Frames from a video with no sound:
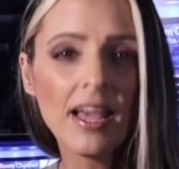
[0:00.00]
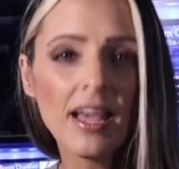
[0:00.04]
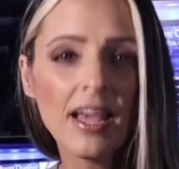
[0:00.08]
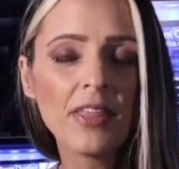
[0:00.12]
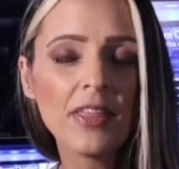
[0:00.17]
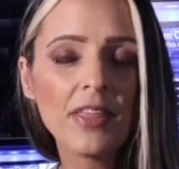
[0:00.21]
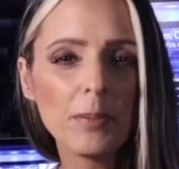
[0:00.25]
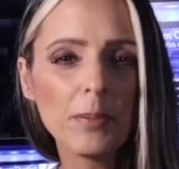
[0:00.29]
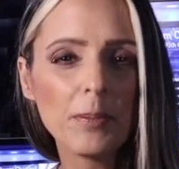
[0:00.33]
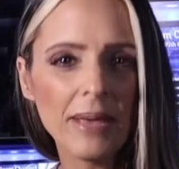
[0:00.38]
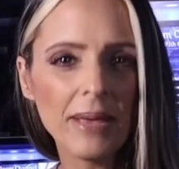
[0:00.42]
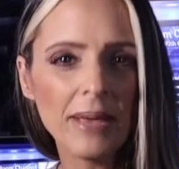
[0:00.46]
the
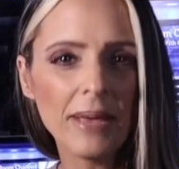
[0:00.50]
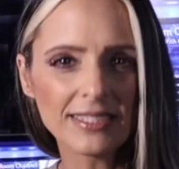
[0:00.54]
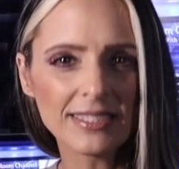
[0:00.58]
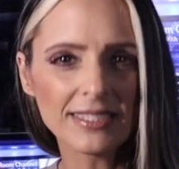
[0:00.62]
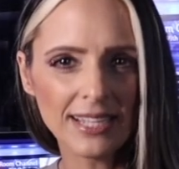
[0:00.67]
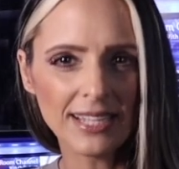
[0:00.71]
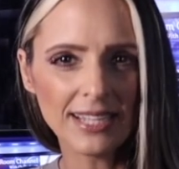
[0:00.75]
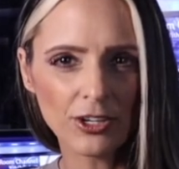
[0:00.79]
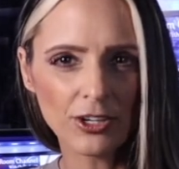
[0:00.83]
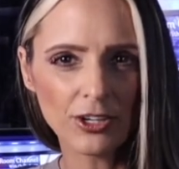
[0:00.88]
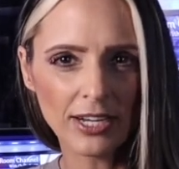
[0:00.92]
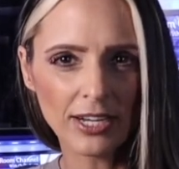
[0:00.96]
best
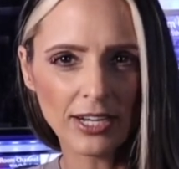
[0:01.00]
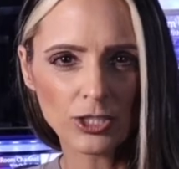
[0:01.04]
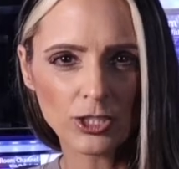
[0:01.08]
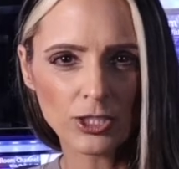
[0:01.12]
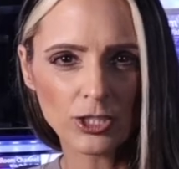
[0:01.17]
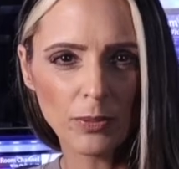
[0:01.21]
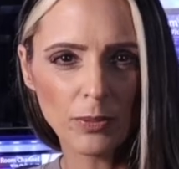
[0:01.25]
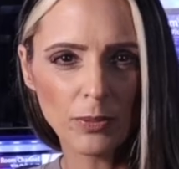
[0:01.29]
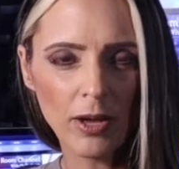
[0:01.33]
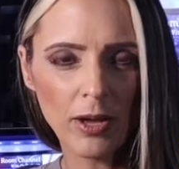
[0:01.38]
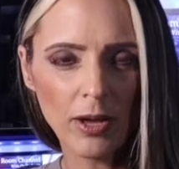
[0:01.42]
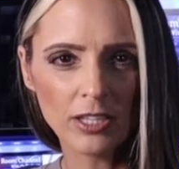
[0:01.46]
international
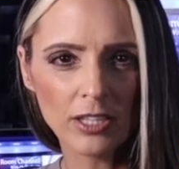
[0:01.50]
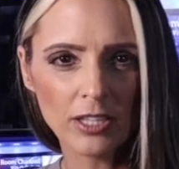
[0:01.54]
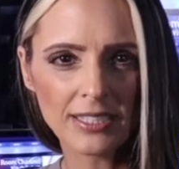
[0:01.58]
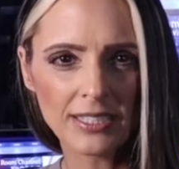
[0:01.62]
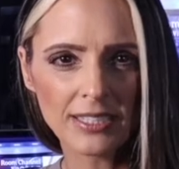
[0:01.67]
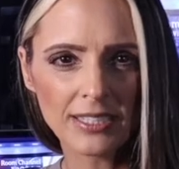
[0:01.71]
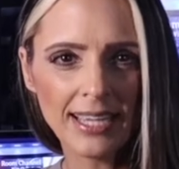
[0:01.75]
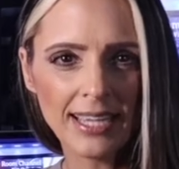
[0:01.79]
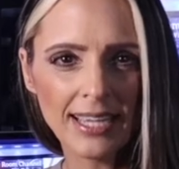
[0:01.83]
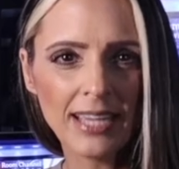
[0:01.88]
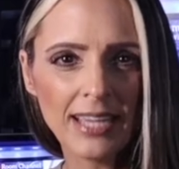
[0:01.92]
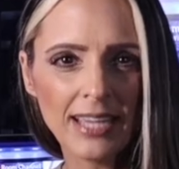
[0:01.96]
policy
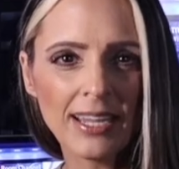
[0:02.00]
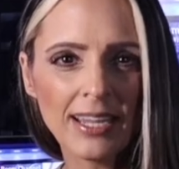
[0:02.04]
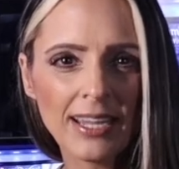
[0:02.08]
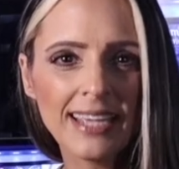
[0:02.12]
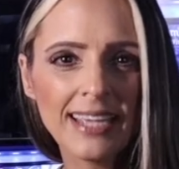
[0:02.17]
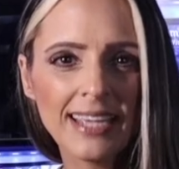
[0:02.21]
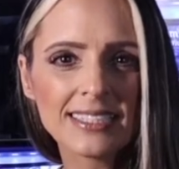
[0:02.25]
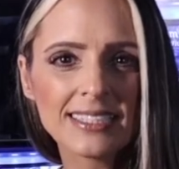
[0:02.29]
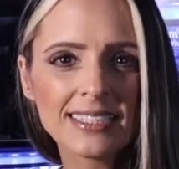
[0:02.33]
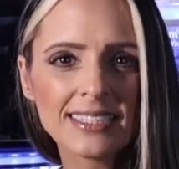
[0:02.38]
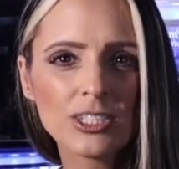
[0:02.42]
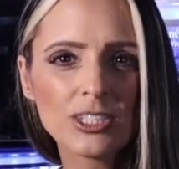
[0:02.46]
in
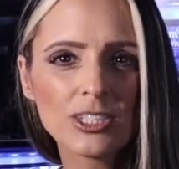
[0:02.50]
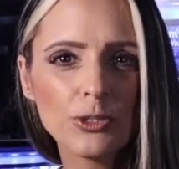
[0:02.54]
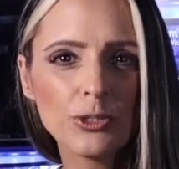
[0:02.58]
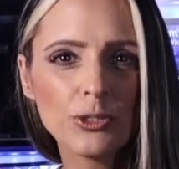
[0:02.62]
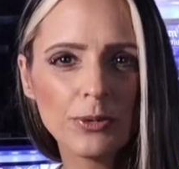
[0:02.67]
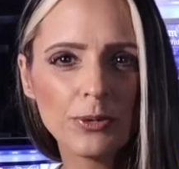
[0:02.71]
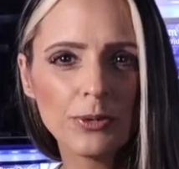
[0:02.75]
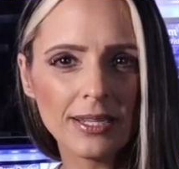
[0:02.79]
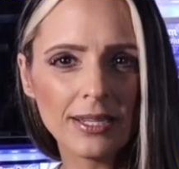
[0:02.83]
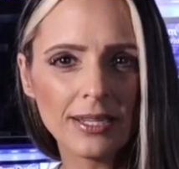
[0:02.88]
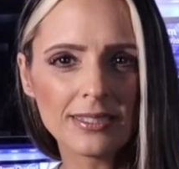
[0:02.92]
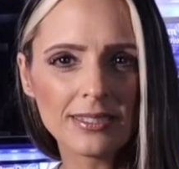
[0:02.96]
its
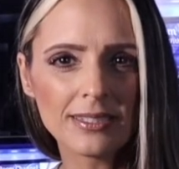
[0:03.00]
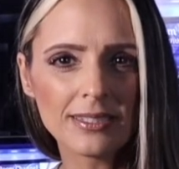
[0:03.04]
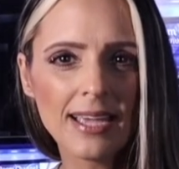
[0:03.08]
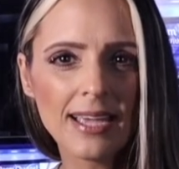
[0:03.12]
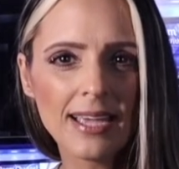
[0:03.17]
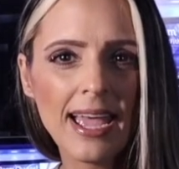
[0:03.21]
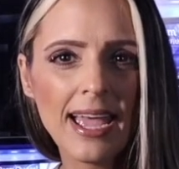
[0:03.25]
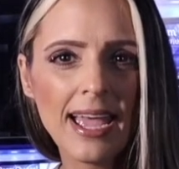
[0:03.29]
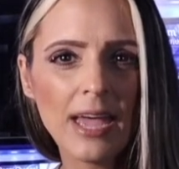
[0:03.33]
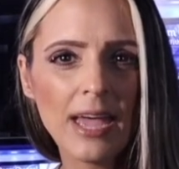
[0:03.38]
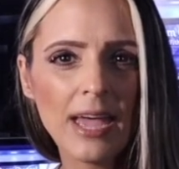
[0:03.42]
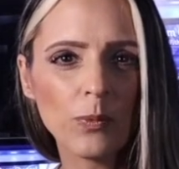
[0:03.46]
units.
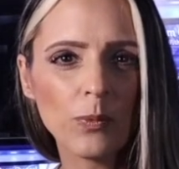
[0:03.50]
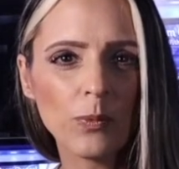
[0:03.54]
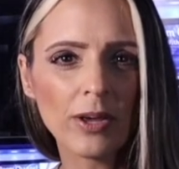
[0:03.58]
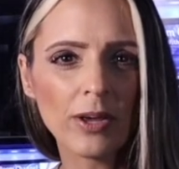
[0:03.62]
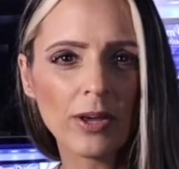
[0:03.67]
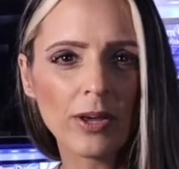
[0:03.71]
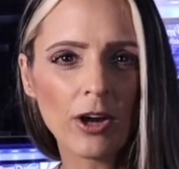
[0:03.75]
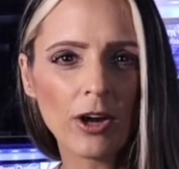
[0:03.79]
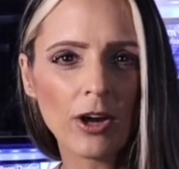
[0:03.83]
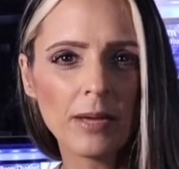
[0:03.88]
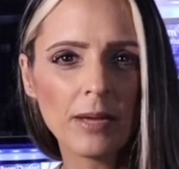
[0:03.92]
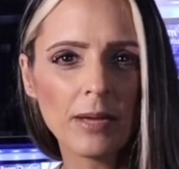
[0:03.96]
And we are
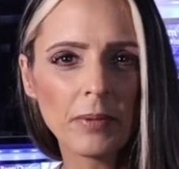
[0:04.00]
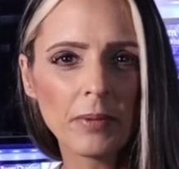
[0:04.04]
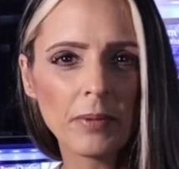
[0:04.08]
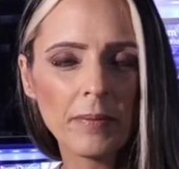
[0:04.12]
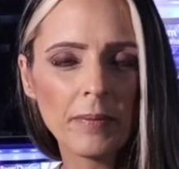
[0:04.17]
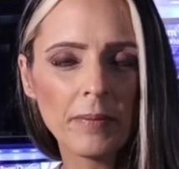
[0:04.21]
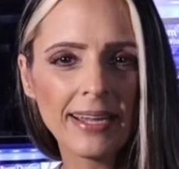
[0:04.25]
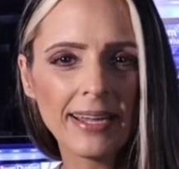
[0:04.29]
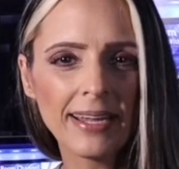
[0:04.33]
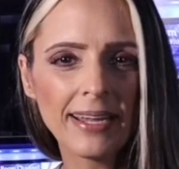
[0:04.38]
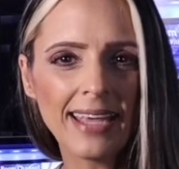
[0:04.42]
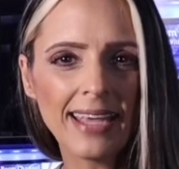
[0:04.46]

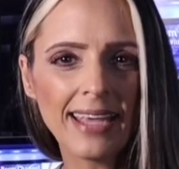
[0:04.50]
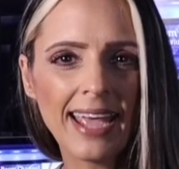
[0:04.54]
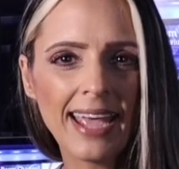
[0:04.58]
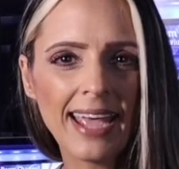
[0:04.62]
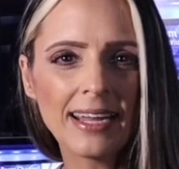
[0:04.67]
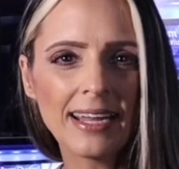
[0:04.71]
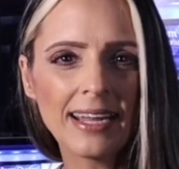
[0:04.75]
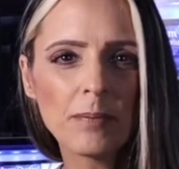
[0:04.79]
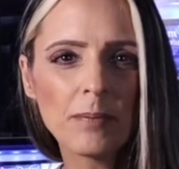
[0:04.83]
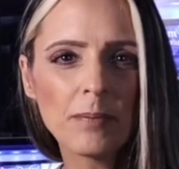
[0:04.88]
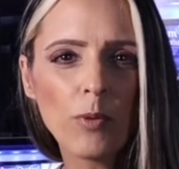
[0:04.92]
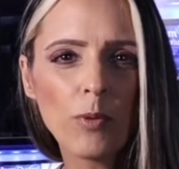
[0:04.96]
implementing an
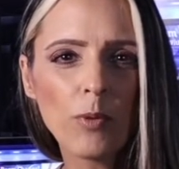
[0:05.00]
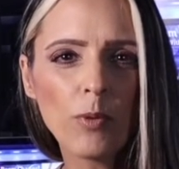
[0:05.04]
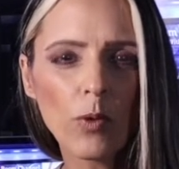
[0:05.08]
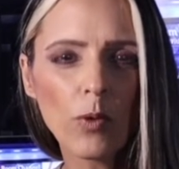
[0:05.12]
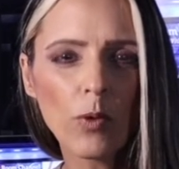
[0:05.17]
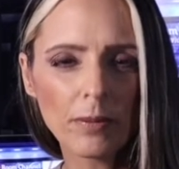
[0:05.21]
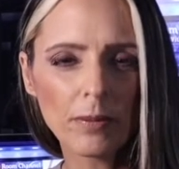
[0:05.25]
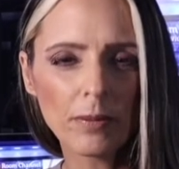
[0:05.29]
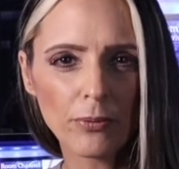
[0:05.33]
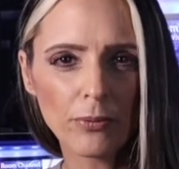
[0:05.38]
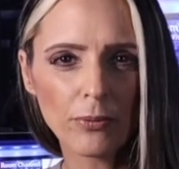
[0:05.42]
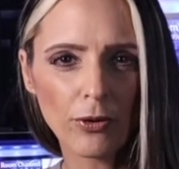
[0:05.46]

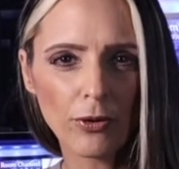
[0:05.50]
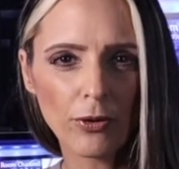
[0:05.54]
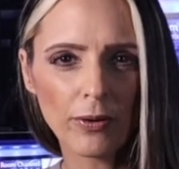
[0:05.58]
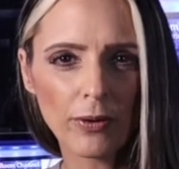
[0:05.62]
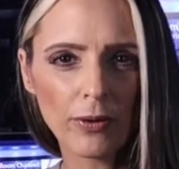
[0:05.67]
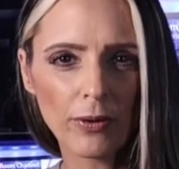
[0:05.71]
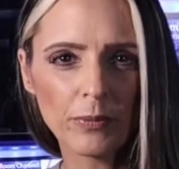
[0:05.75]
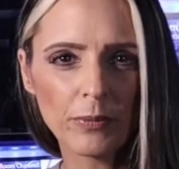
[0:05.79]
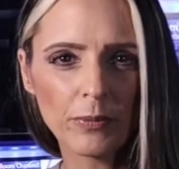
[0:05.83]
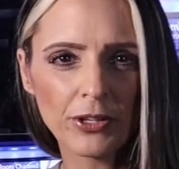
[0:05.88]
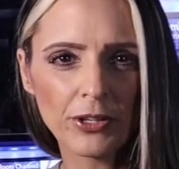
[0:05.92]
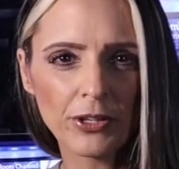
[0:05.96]
important program
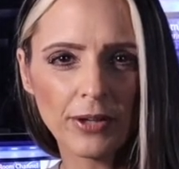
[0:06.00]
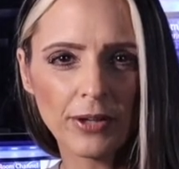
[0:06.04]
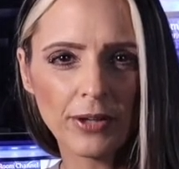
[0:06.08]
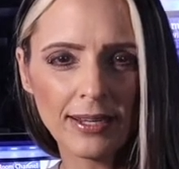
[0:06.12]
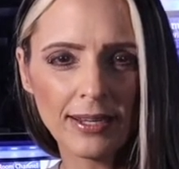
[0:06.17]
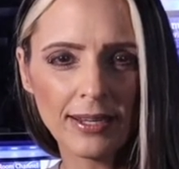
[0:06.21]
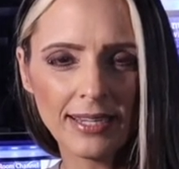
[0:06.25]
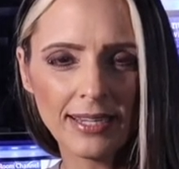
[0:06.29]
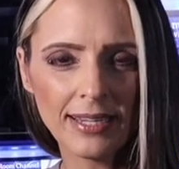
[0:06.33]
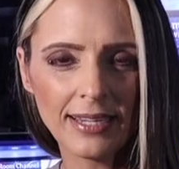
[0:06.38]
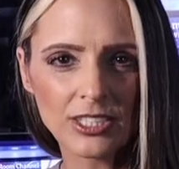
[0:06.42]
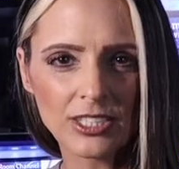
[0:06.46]
with the United
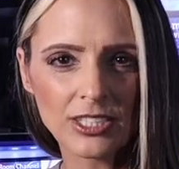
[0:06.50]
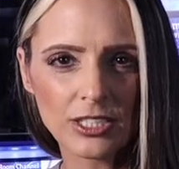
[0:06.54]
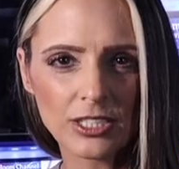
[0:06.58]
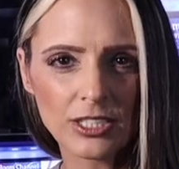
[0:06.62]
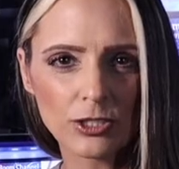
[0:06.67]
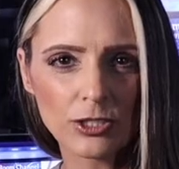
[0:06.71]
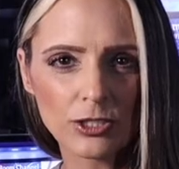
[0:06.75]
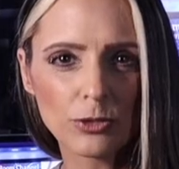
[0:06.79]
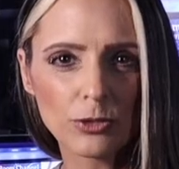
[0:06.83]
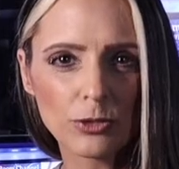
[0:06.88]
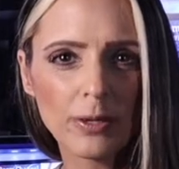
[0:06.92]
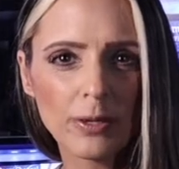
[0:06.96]
Nations
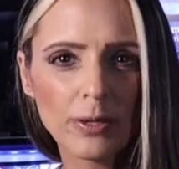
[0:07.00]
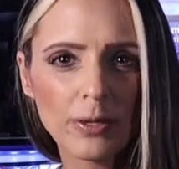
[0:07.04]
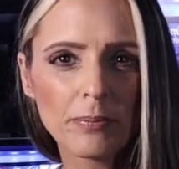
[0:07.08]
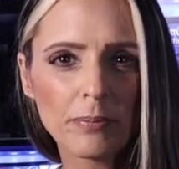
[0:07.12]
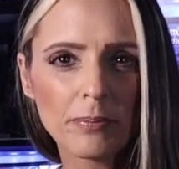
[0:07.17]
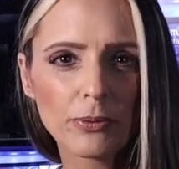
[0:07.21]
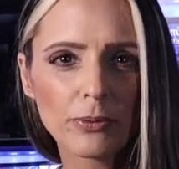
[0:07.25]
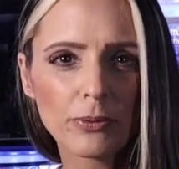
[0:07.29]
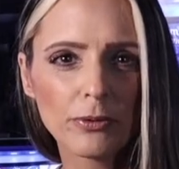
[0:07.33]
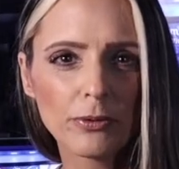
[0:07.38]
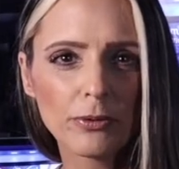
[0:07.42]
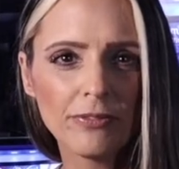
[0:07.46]
to
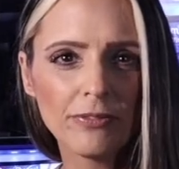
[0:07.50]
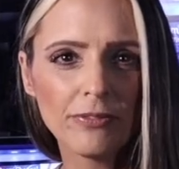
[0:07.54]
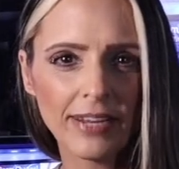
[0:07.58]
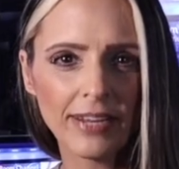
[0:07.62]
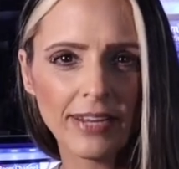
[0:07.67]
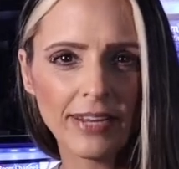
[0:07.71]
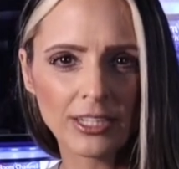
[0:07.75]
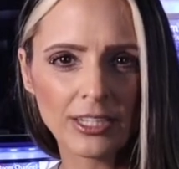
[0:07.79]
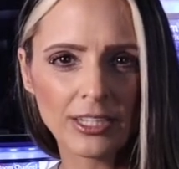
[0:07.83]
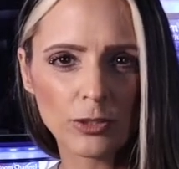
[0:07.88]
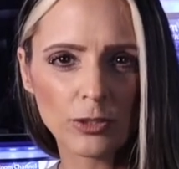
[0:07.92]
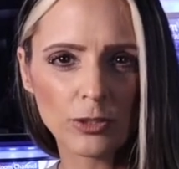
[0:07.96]
improve
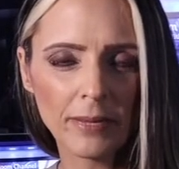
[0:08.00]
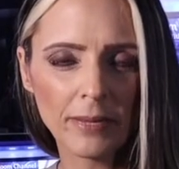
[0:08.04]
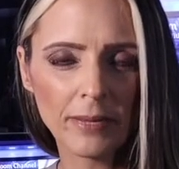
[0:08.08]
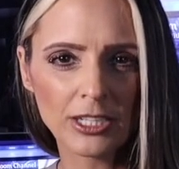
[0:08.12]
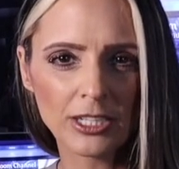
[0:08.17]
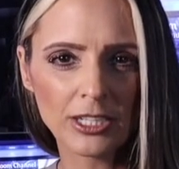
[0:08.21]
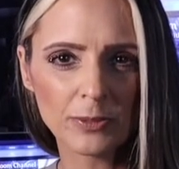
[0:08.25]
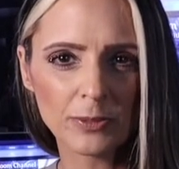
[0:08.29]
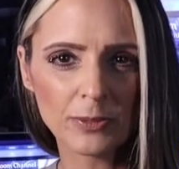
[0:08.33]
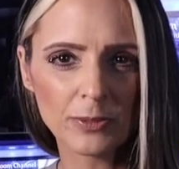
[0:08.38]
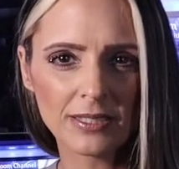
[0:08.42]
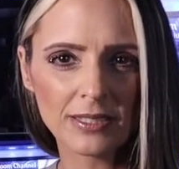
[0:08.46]
financial
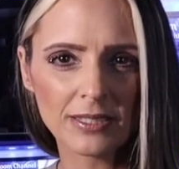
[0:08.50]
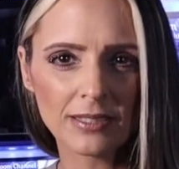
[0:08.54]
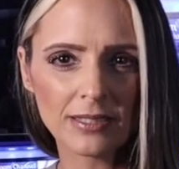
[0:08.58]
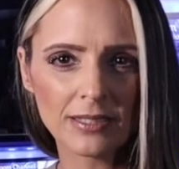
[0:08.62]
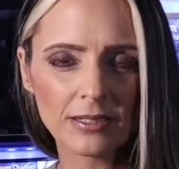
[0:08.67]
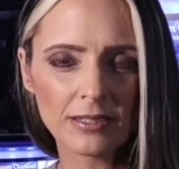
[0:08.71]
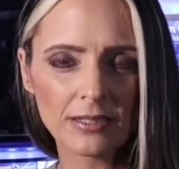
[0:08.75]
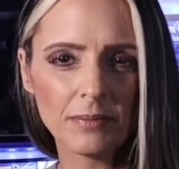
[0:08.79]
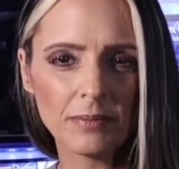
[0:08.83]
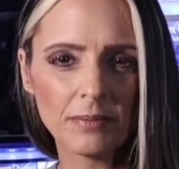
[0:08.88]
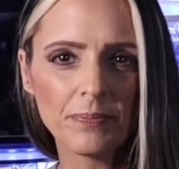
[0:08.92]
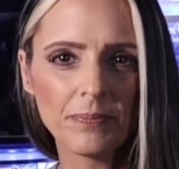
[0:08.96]
management
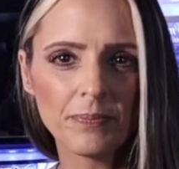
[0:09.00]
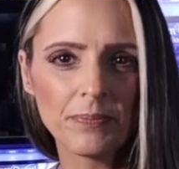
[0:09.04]
system.